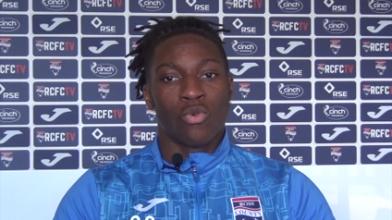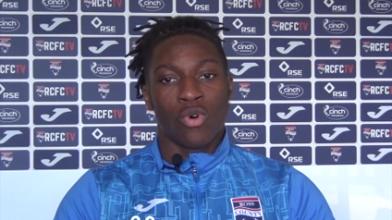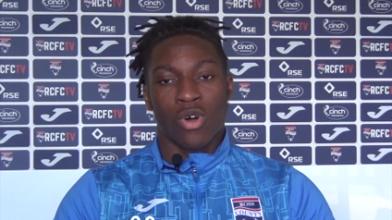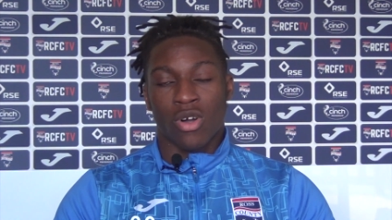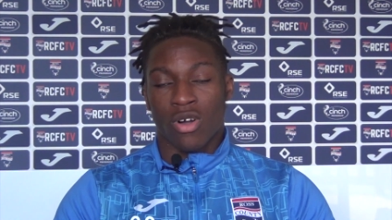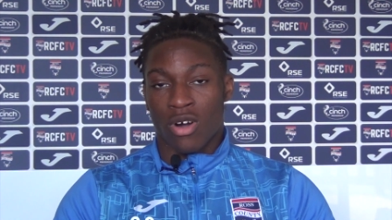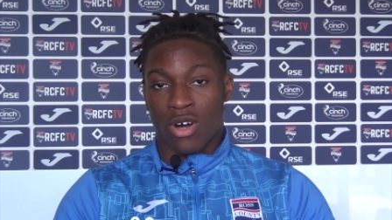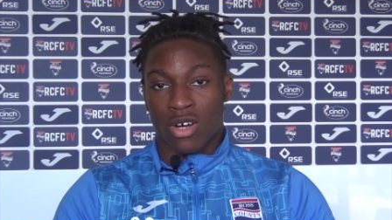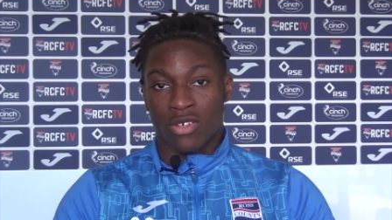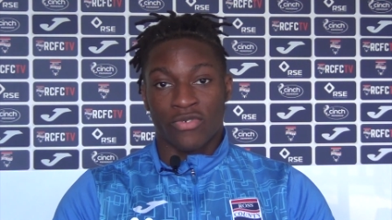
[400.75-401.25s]

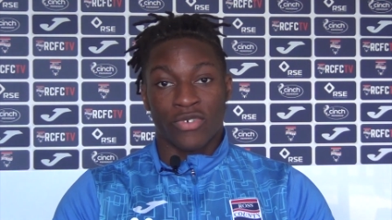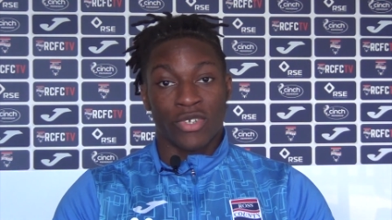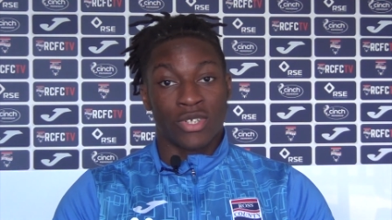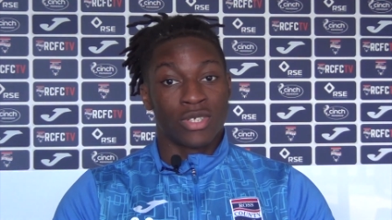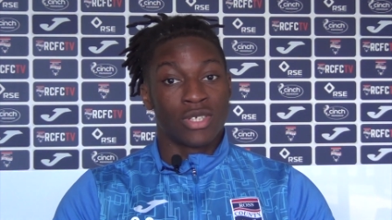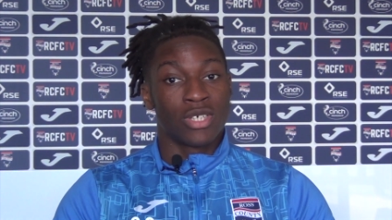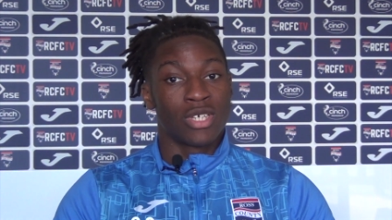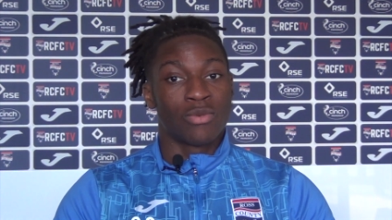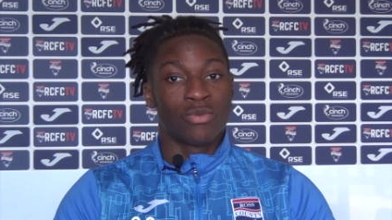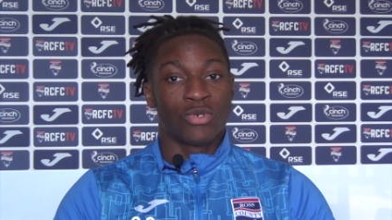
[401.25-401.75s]
work hard for
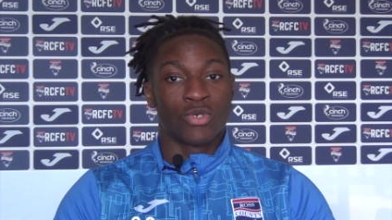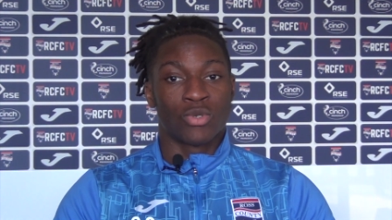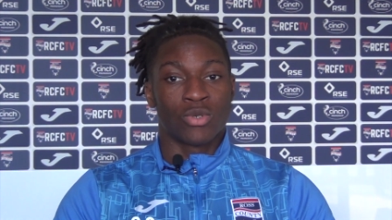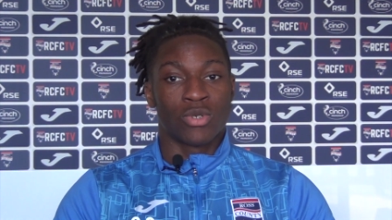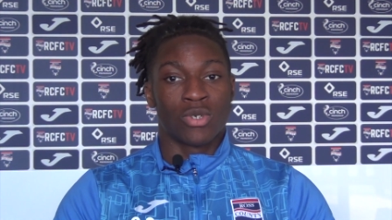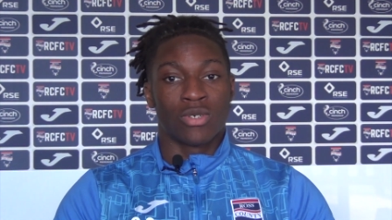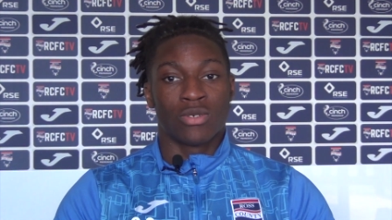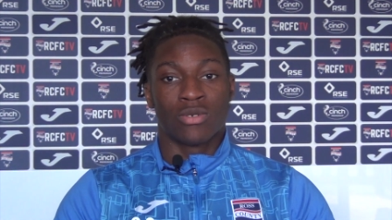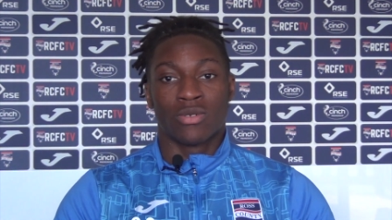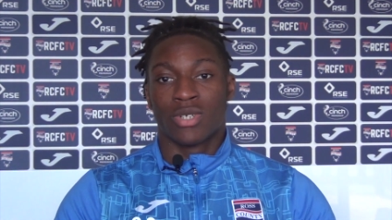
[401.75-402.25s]
the team
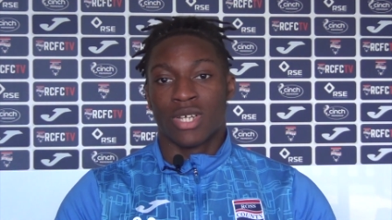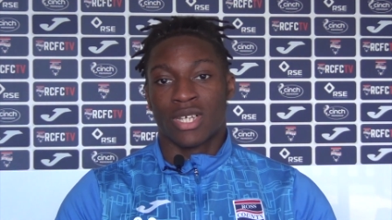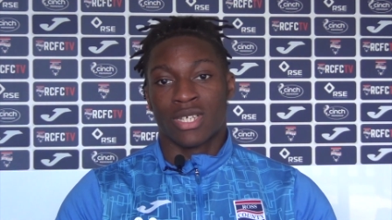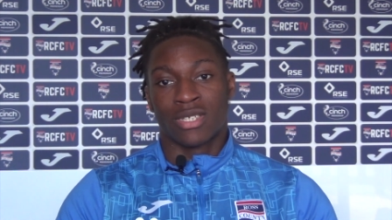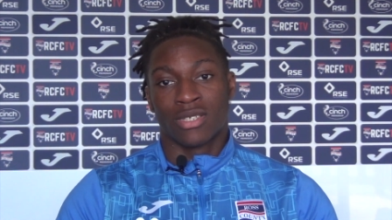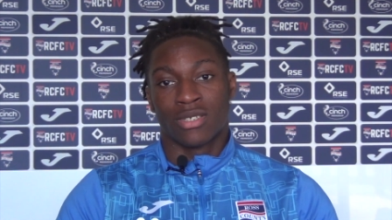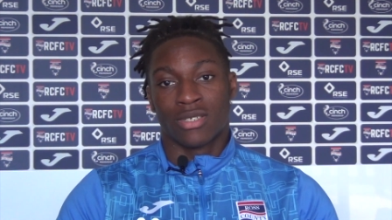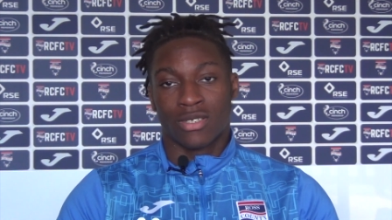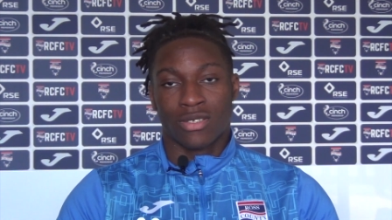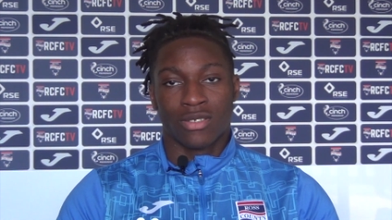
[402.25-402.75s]
as well
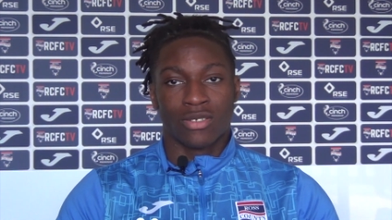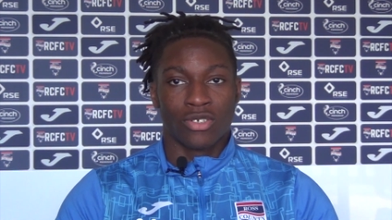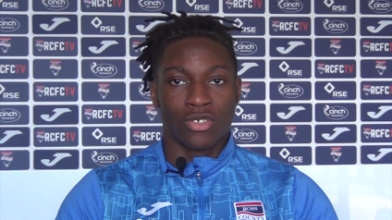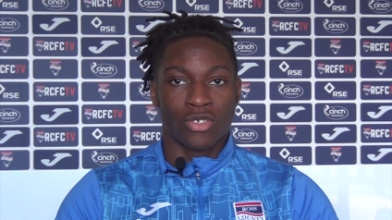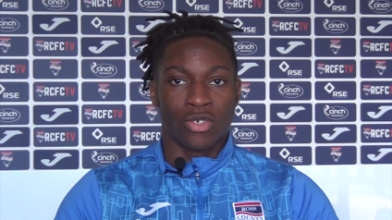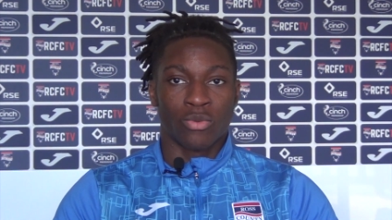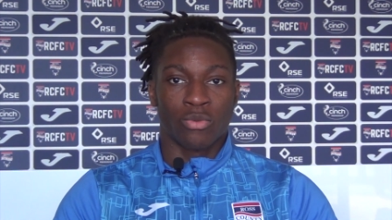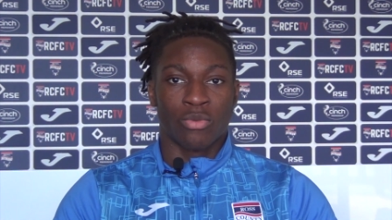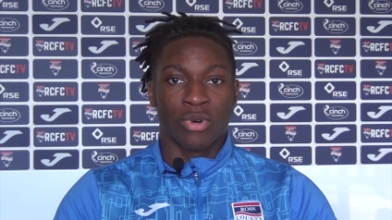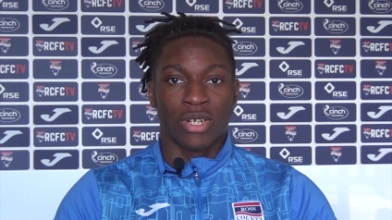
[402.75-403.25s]
as
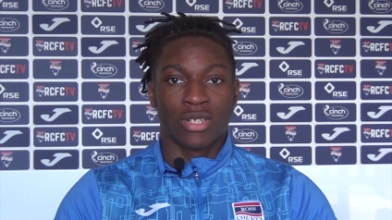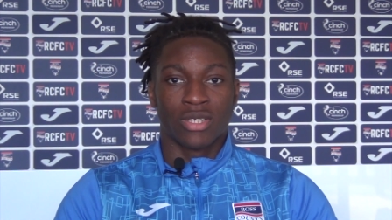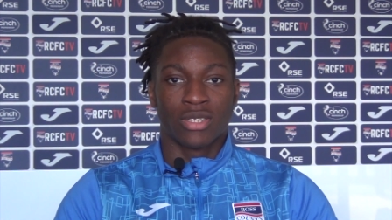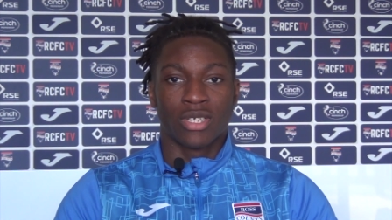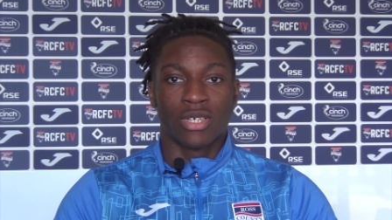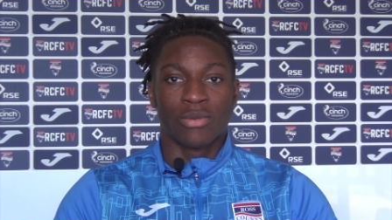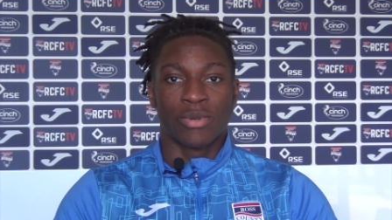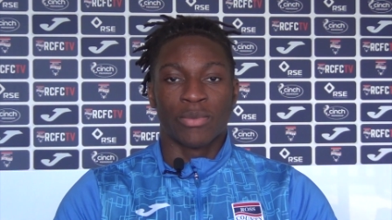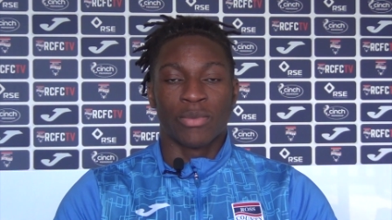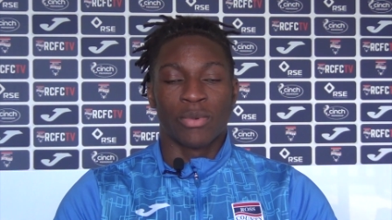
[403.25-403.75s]
you know bring
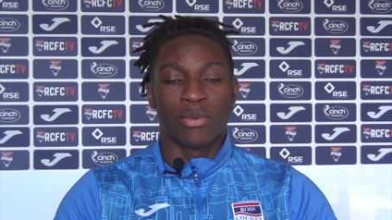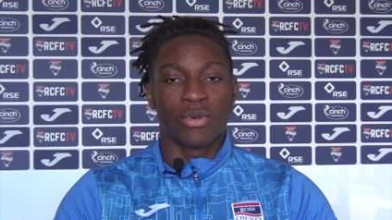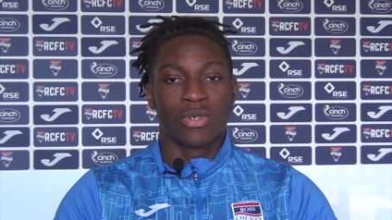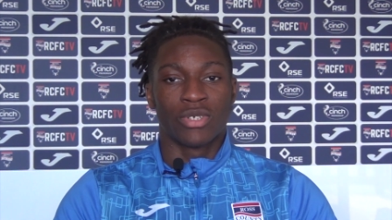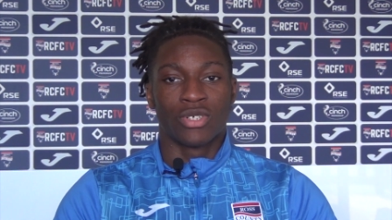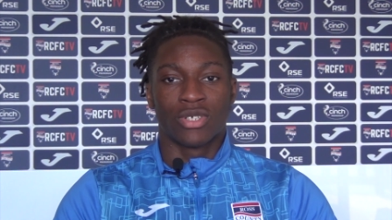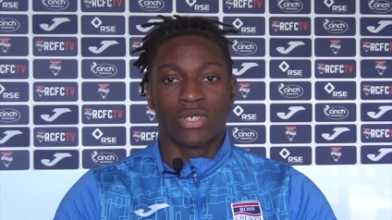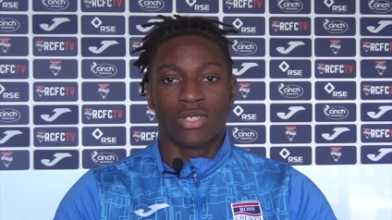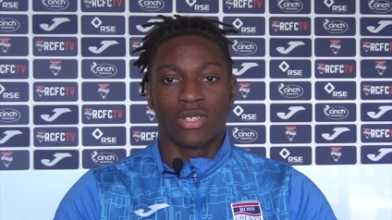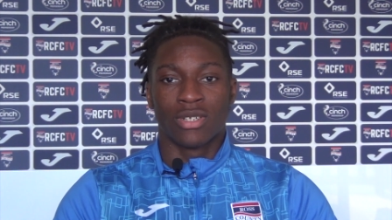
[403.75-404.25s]
the team up the pitch.